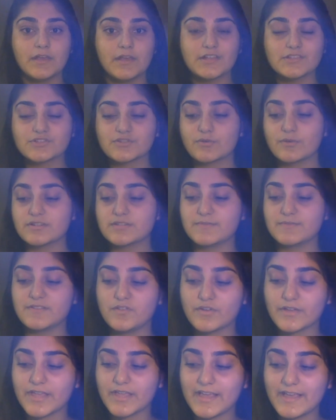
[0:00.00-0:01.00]
So you're going to be
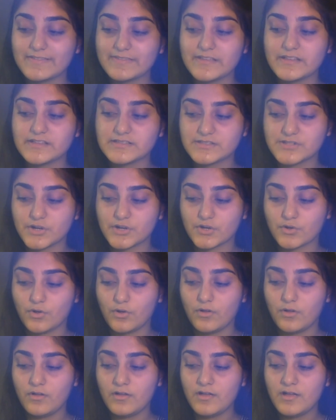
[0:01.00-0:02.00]
looking at that
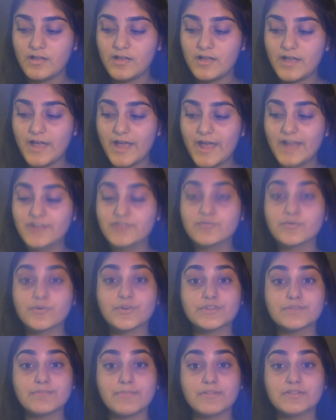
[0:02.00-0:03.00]
circle and you're going
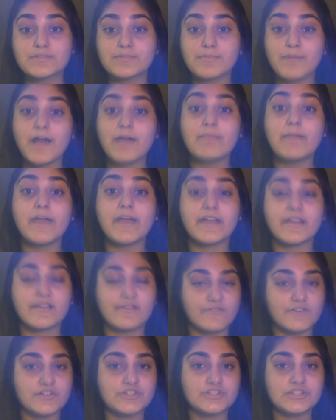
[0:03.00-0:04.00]
to multiply by a
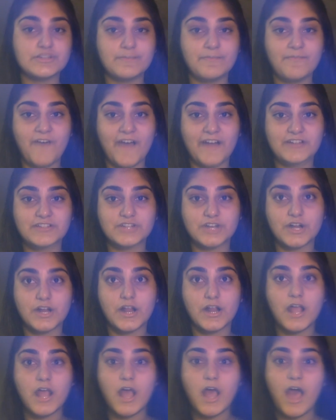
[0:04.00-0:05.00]
conversion factor
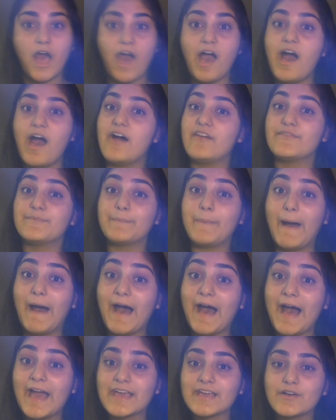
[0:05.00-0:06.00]
of
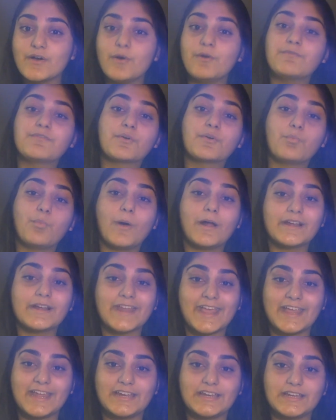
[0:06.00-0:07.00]
pi over
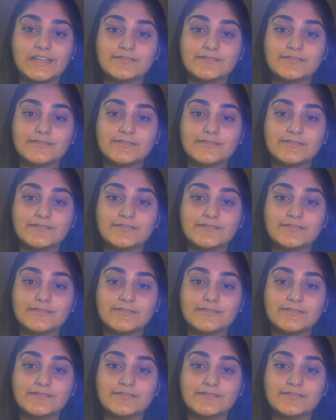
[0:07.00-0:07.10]
180.